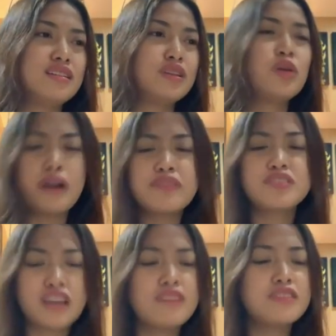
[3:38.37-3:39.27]
go
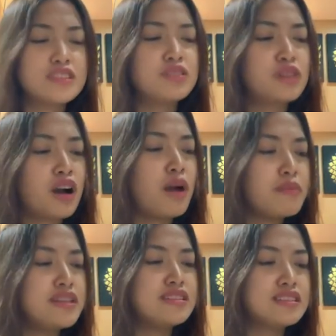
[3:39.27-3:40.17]
after every single
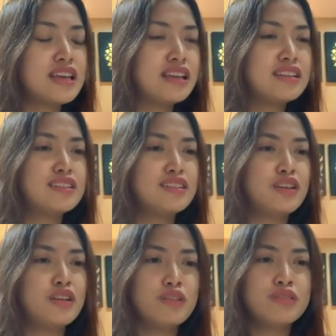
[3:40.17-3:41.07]
comments that, you
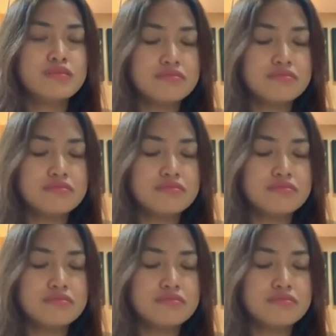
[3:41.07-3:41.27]
know,